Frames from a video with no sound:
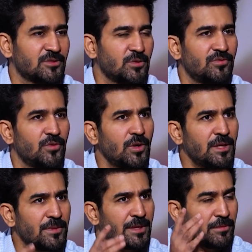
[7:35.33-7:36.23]
So if you want
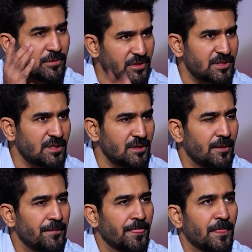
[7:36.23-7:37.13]
to become a musician,
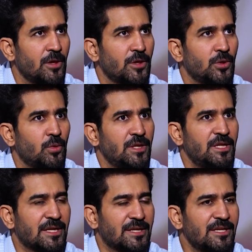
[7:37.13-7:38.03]
you
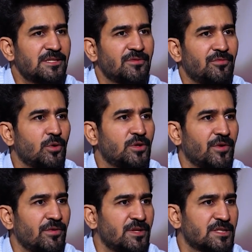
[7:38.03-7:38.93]
need at least 4 to
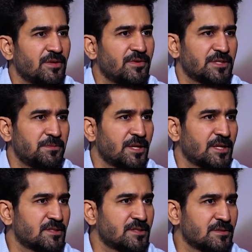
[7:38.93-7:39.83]
5 years of experience.